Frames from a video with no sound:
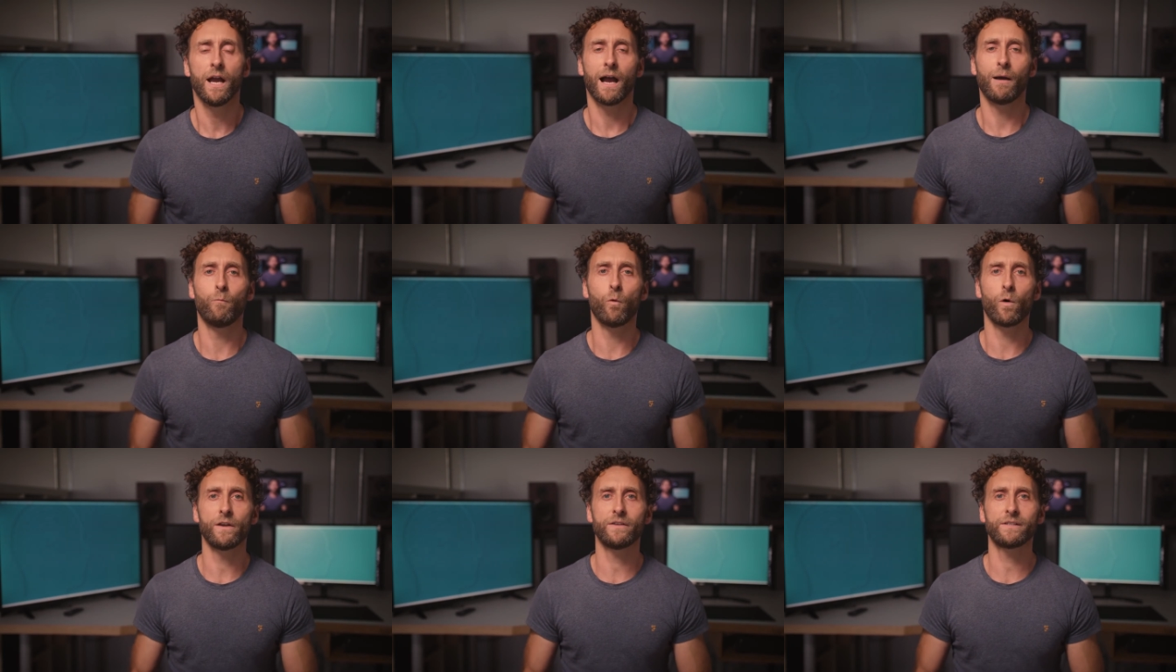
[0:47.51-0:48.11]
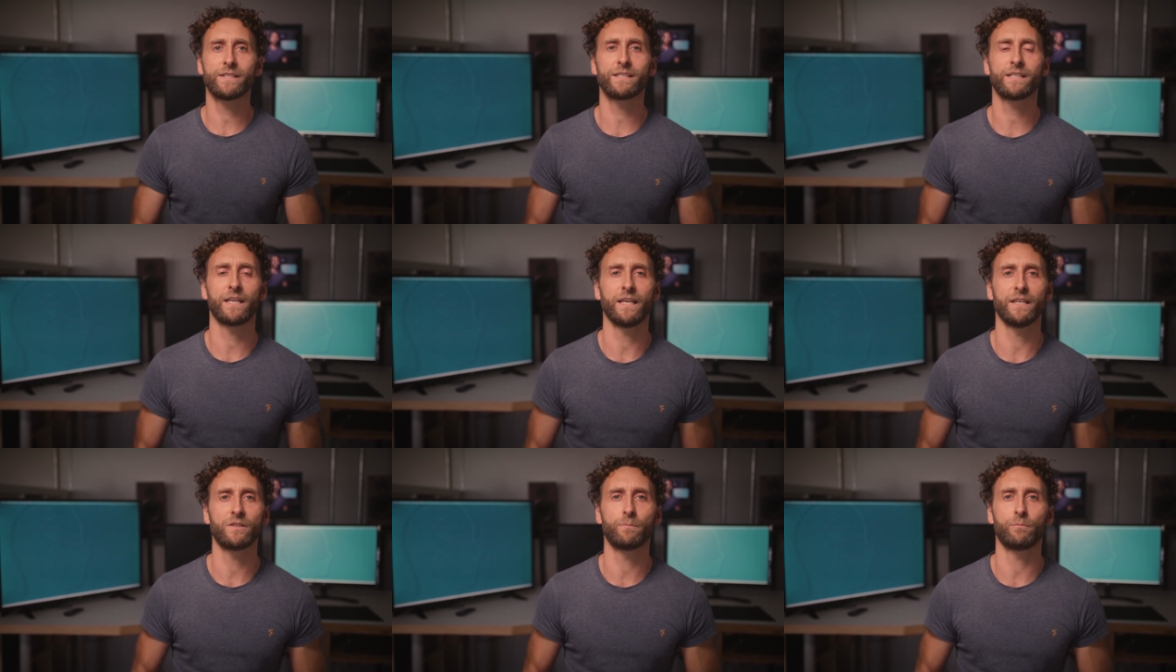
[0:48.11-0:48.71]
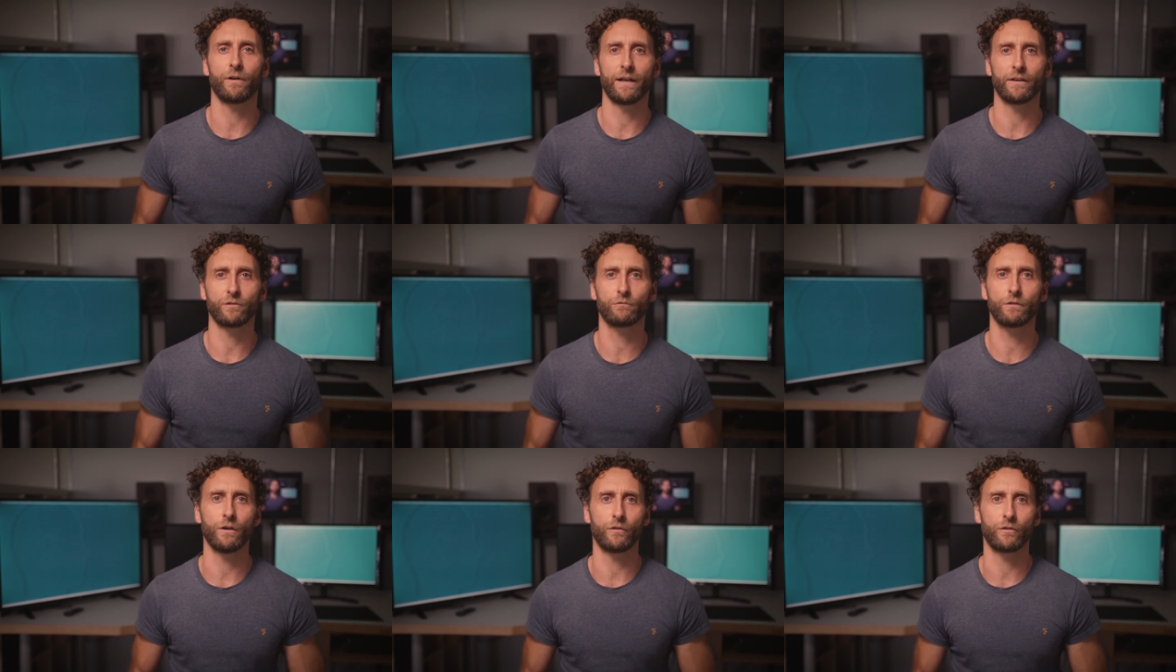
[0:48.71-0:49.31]
and why this is key to brand
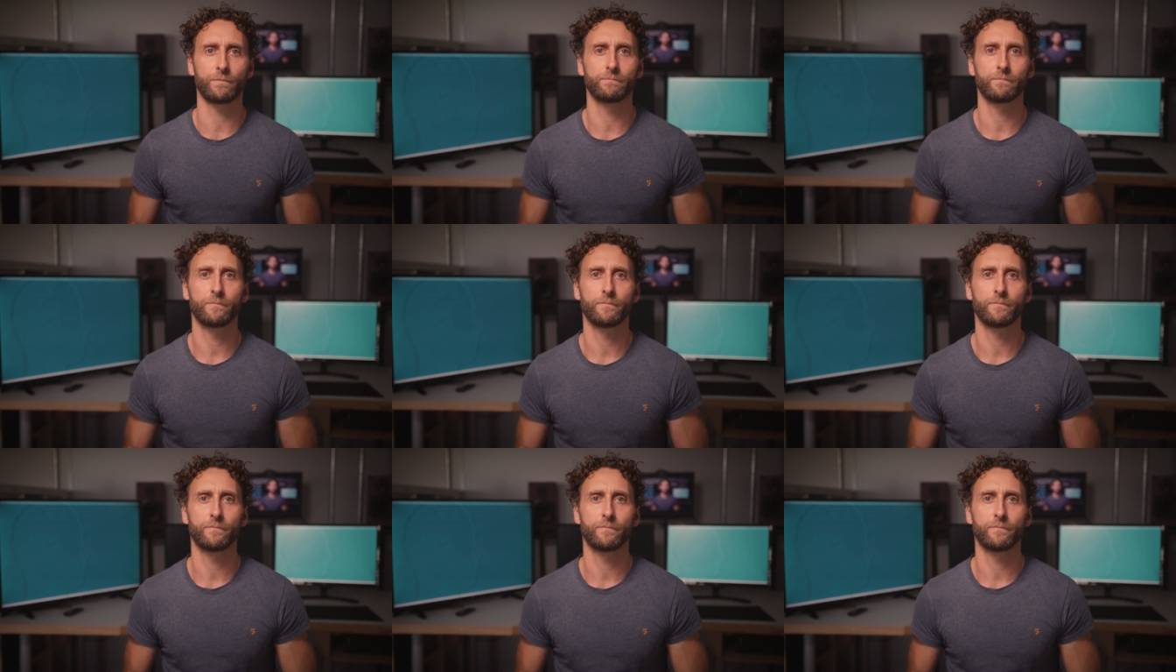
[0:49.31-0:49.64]
growth.